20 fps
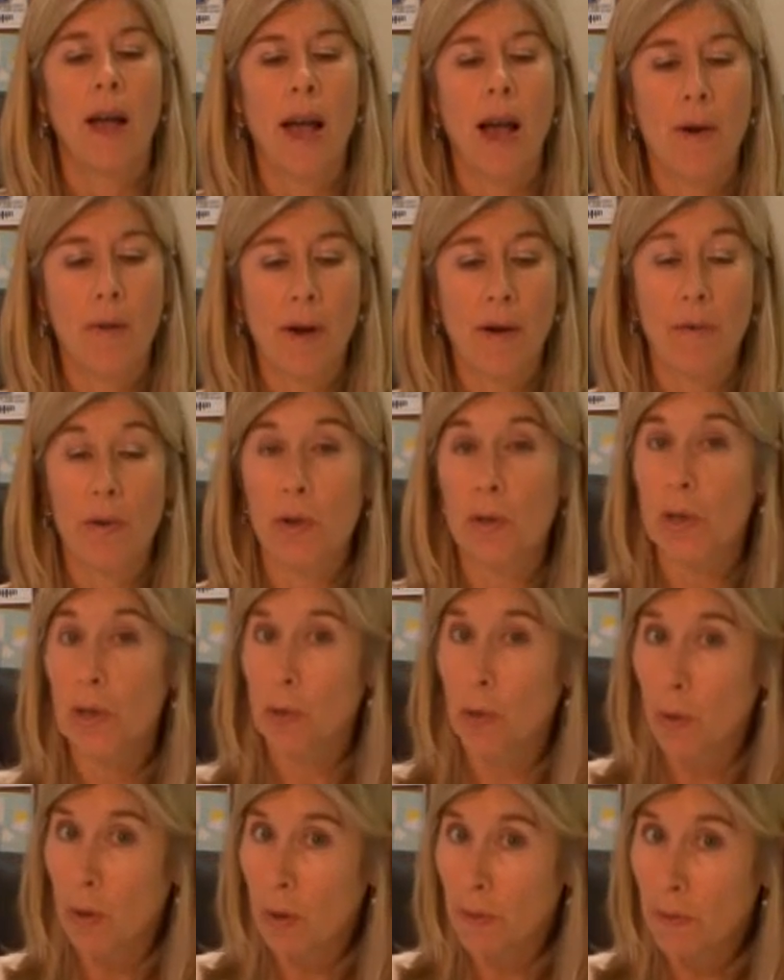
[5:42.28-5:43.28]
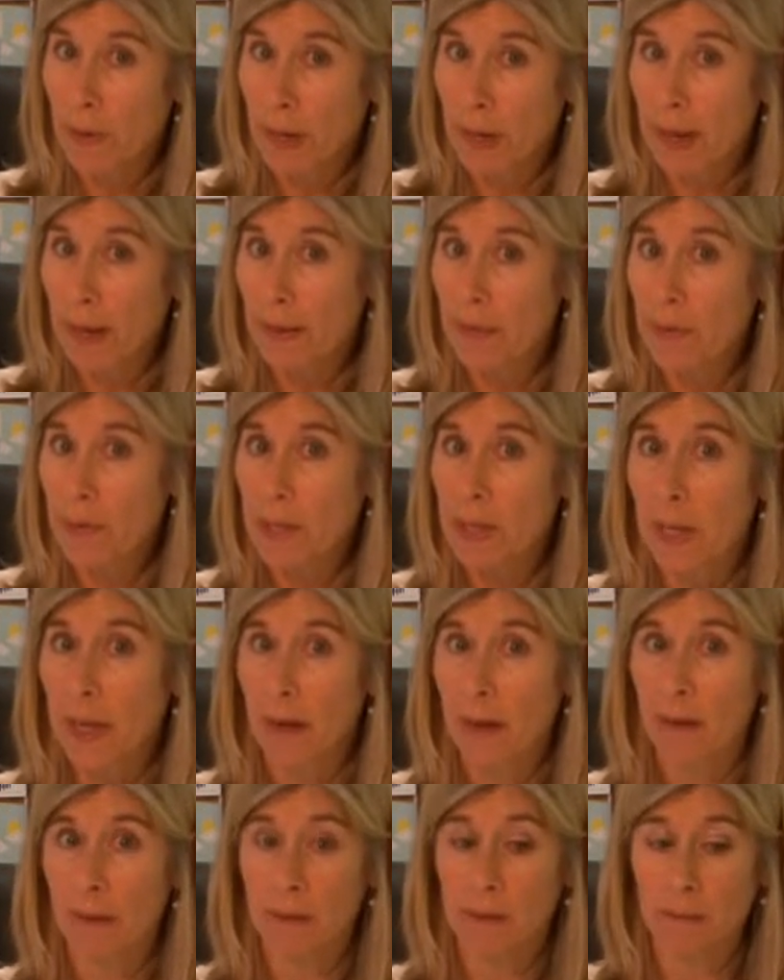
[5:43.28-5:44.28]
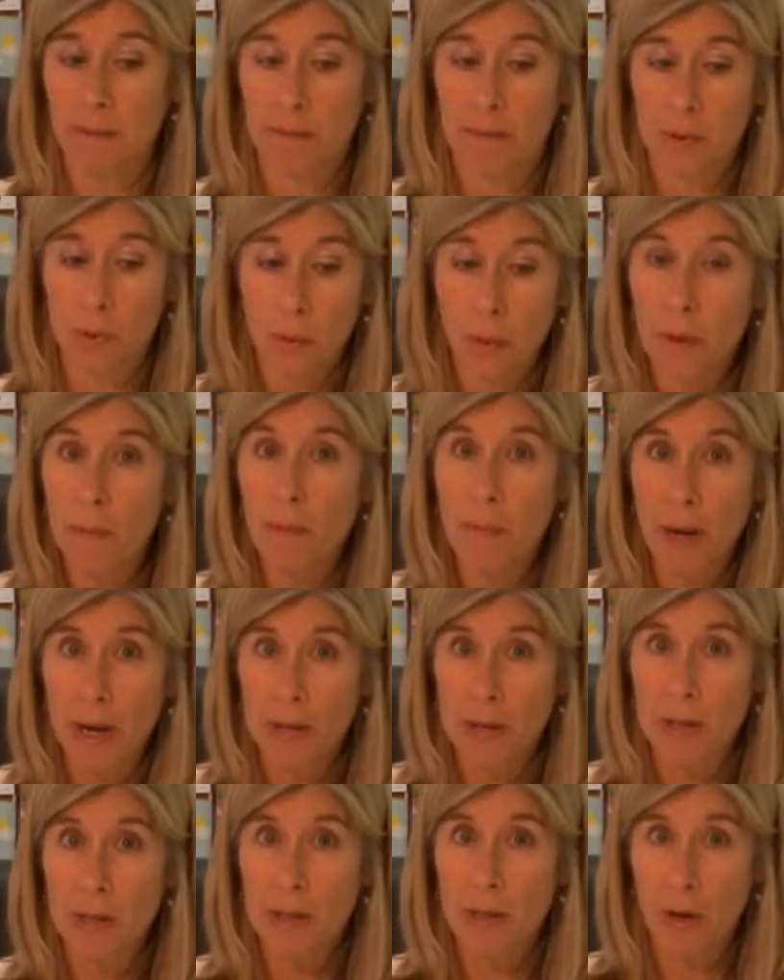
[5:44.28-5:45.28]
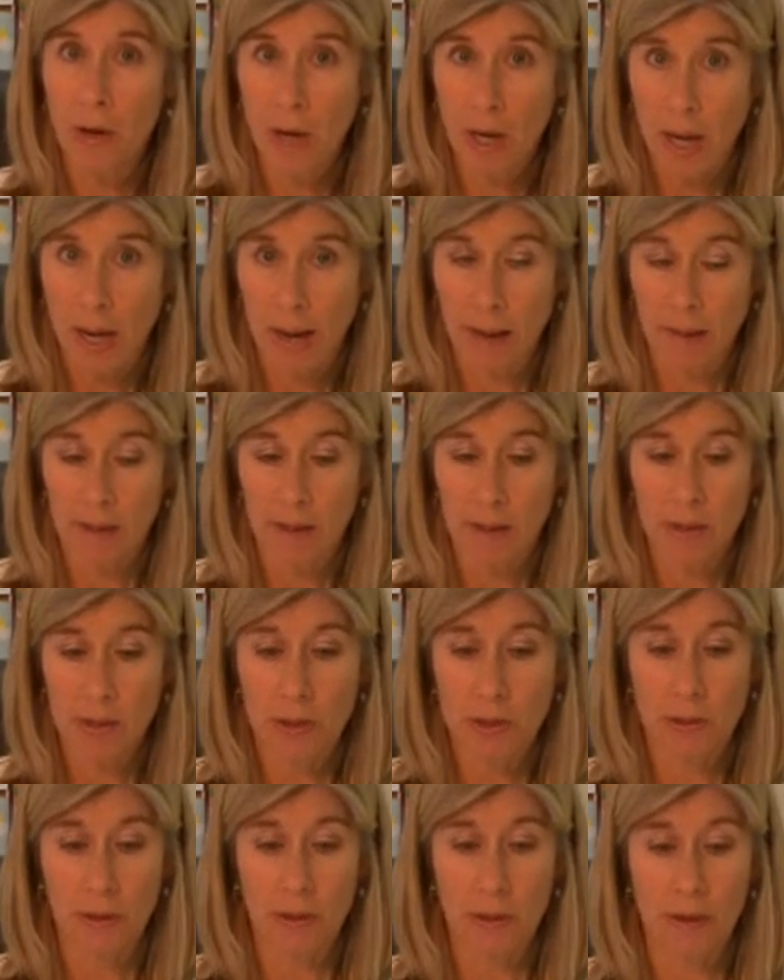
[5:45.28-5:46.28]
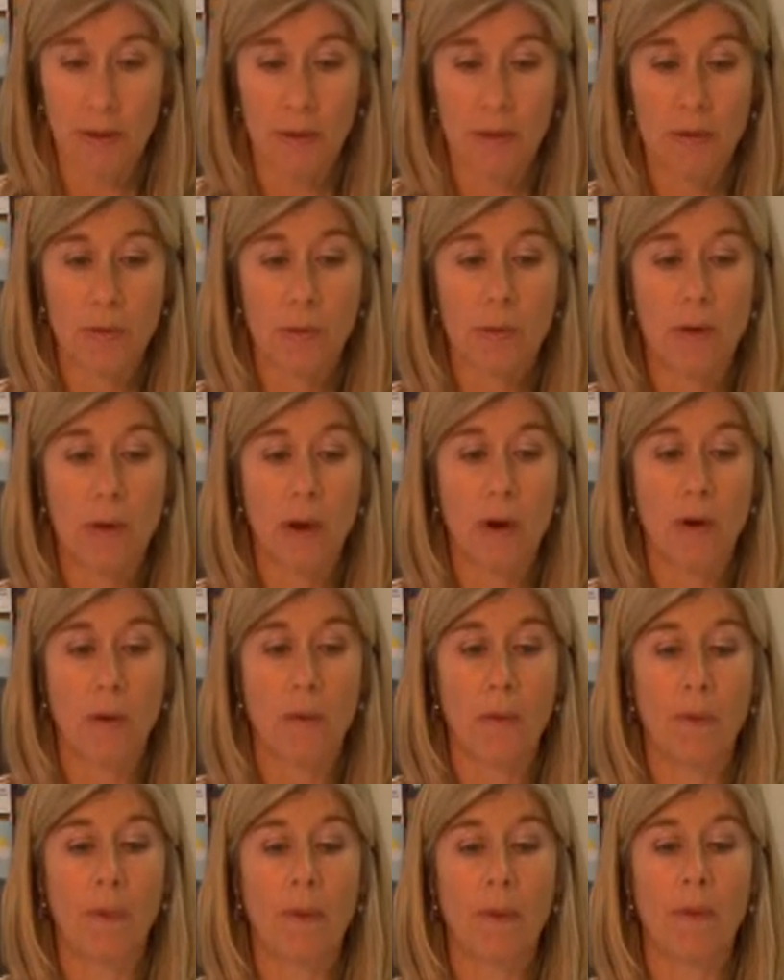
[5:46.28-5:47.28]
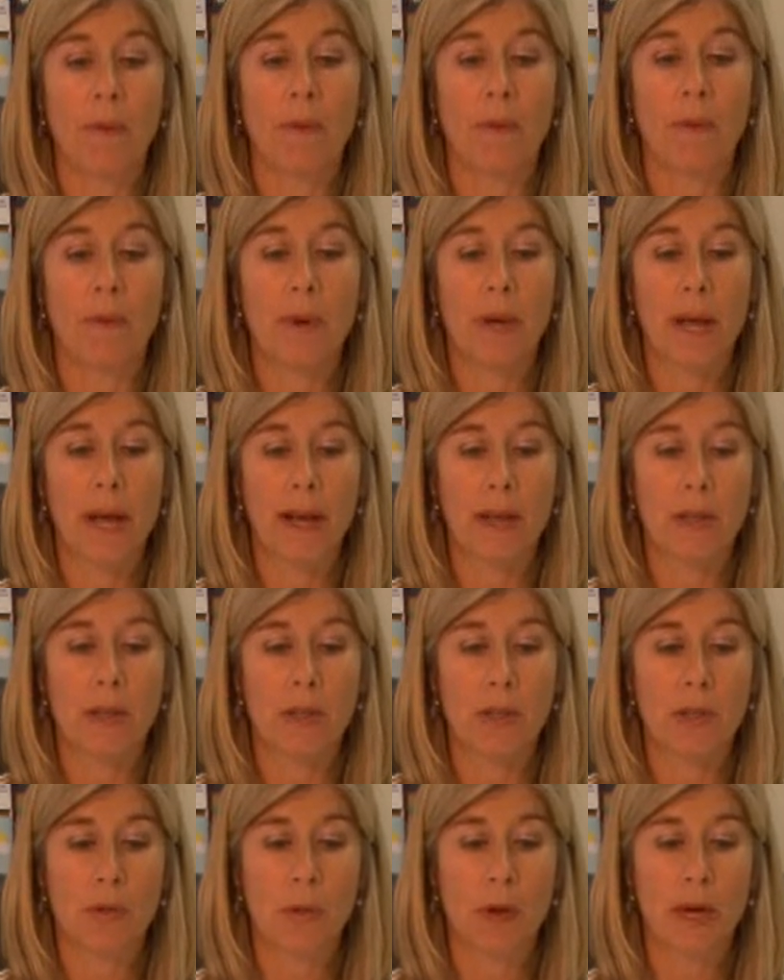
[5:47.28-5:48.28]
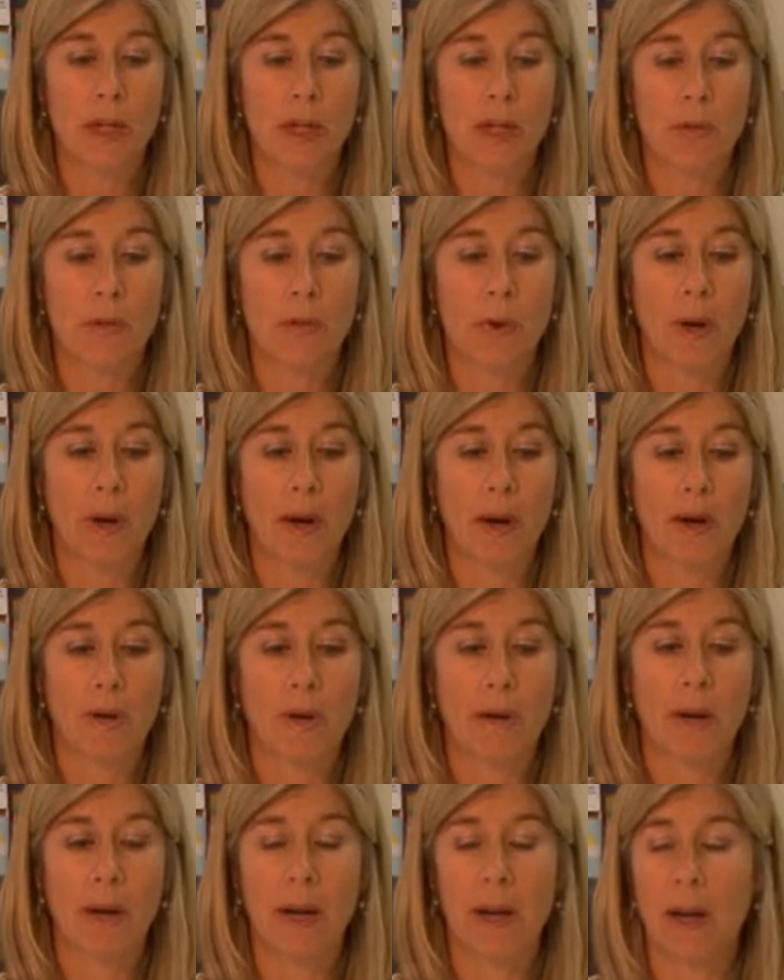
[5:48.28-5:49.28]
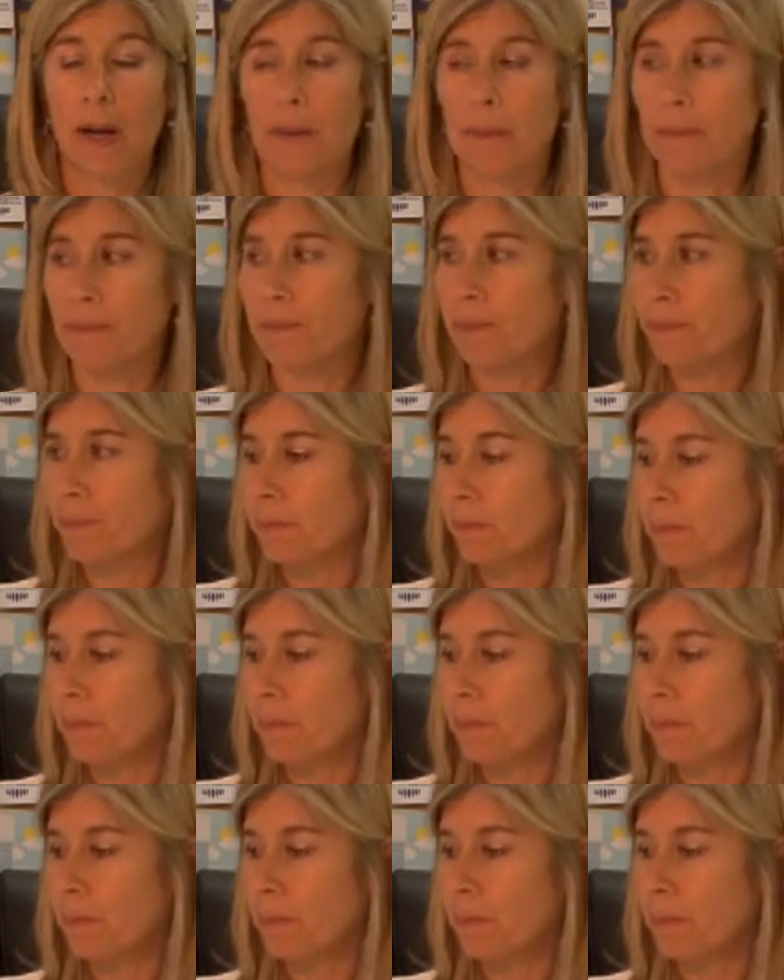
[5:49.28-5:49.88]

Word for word: However, tour vans and tour buses are not excluded. So we had a situation where um,